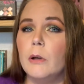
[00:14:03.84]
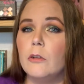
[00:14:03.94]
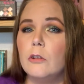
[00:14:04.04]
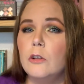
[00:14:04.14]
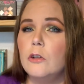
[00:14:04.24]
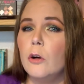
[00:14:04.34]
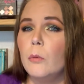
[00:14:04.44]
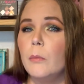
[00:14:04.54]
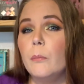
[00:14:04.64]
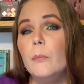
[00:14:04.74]
bell so you know
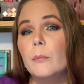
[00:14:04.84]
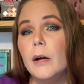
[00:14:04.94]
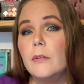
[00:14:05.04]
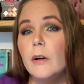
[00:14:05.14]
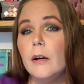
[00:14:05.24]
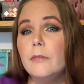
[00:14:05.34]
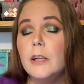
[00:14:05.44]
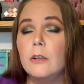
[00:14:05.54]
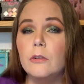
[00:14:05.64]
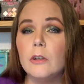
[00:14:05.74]
when my
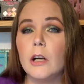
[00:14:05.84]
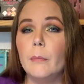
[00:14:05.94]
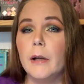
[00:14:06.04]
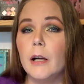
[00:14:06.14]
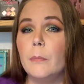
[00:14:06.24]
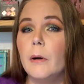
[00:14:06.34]
videos are coming up.